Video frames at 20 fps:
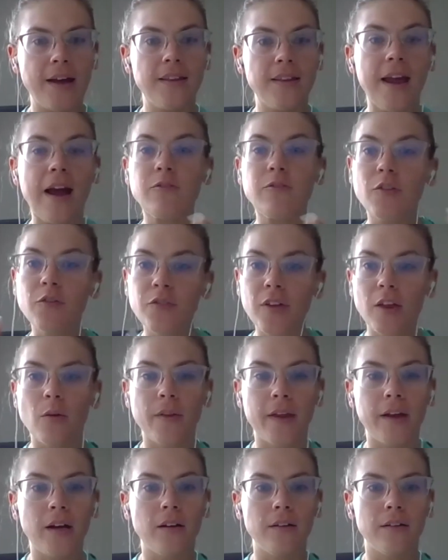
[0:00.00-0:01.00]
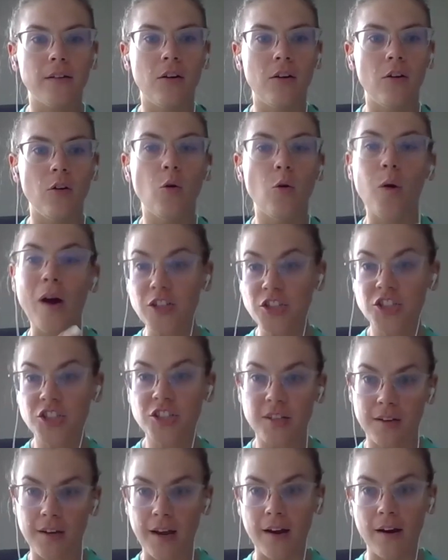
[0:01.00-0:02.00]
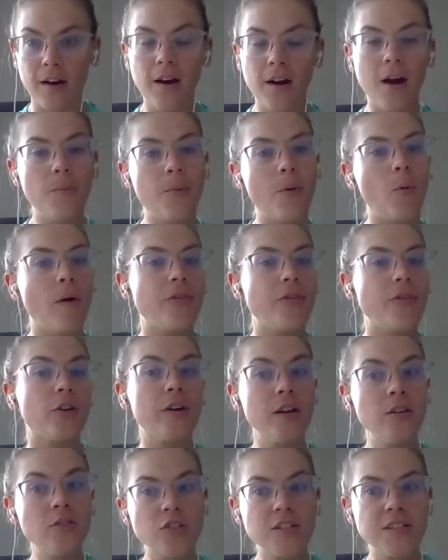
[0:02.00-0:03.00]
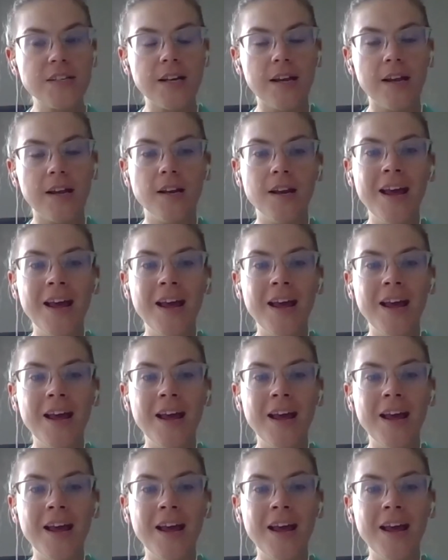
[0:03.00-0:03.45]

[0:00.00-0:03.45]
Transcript: they have to fill out like a little questionnaire about what they're interested in.